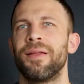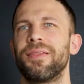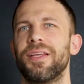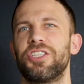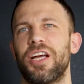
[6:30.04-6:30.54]

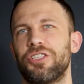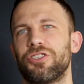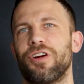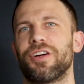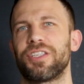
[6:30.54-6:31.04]
The
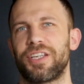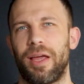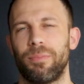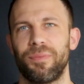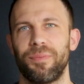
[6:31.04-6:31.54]
gesture
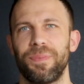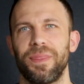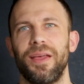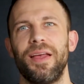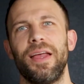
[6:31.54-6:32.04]
archetype.
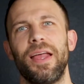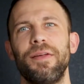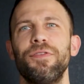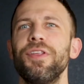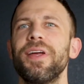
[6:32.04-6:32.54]

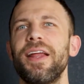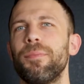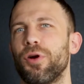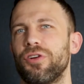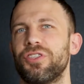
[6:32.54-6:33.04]
If you're the kind
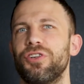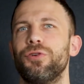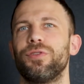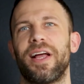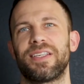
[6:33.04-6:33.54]
of person
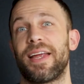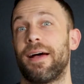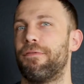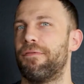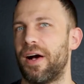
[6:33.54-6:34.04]
who likes to
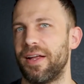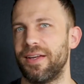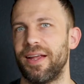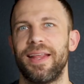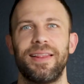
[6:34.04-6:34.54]
have
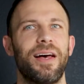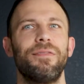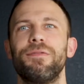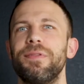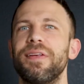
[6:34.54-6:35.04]
fun and
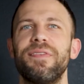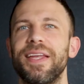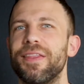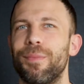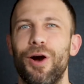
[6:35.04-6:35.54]
love
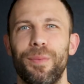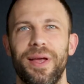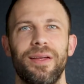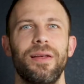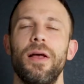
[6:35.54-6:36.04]
living in the
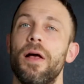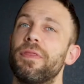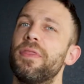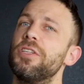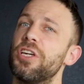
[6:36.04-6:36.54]
moment,
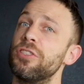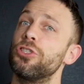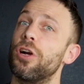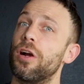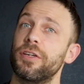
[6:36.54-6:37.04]
then the
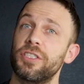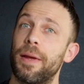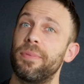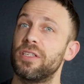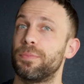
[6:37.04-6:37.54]
gesture
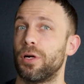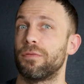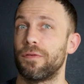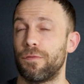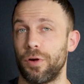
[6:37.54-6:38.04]
archetype is
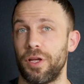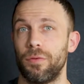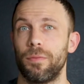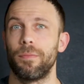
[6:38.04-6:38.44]
perfect for you.